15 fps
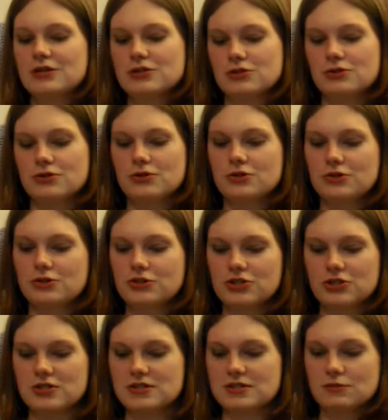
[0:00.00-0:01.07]
So
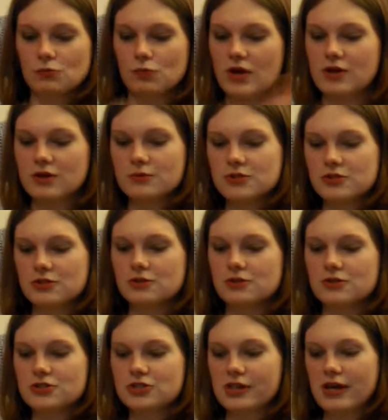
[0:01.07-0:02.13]
just welcome to
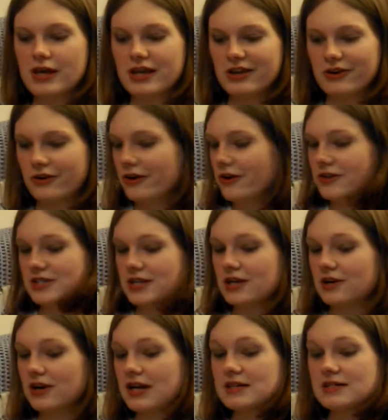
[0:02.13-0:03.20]
your July Curiosity
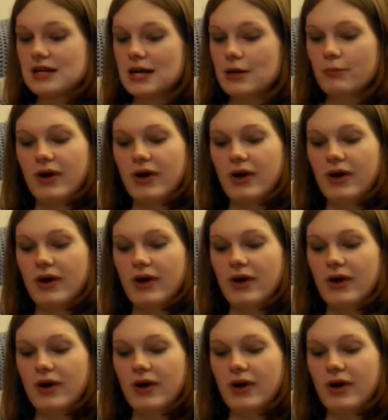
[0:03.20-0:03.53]
Crate,